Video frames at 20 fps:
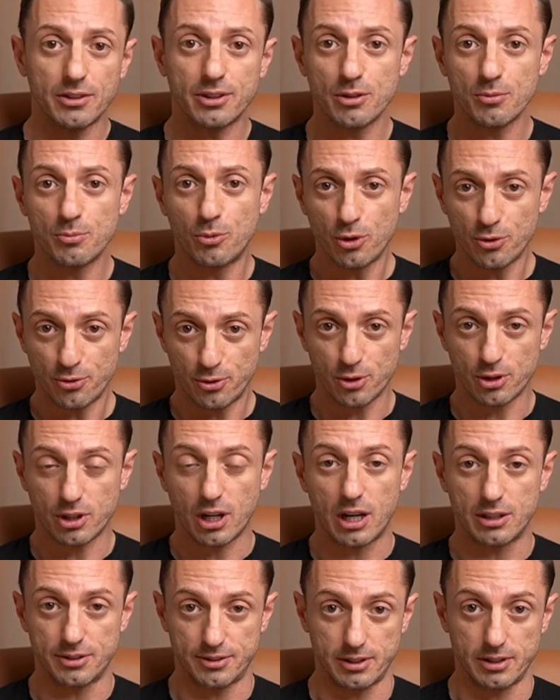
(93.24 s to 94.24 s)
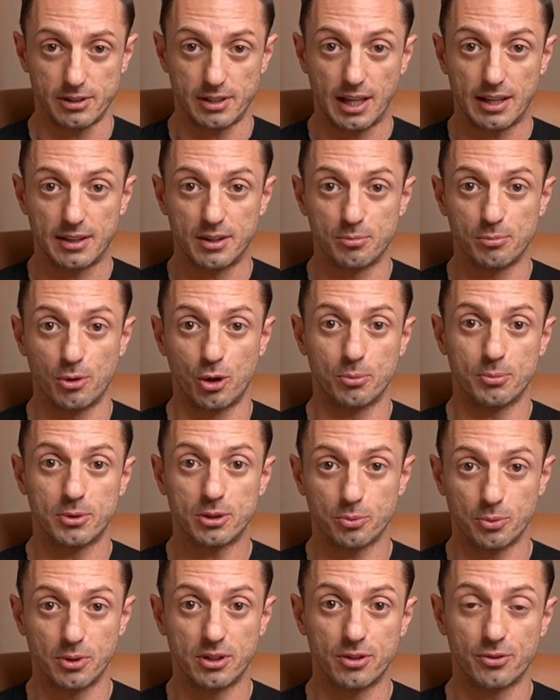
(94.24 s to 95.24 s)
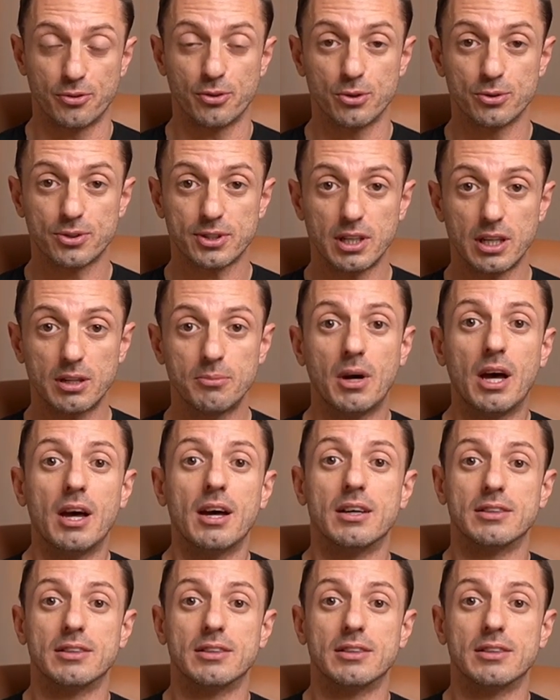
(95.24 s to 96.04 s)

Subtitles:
they're more for content at the moment with the first game,